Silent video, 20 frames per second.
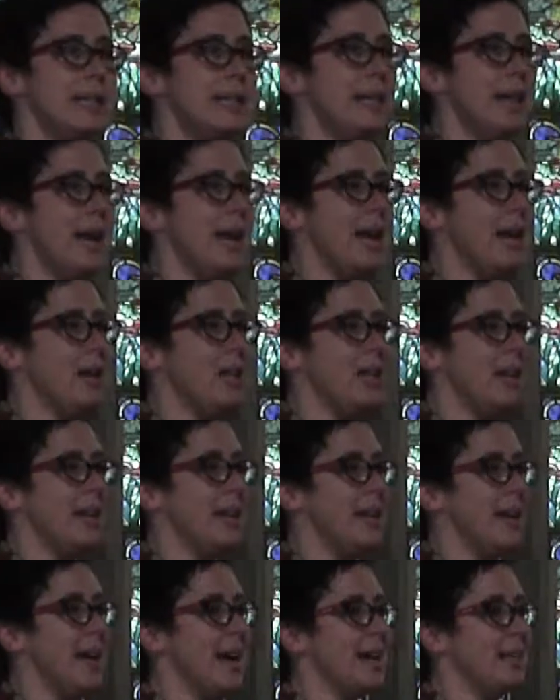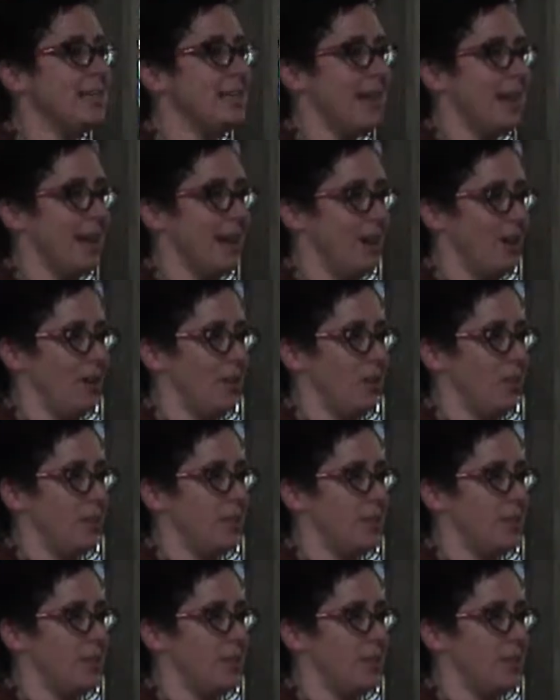inhale and an exhale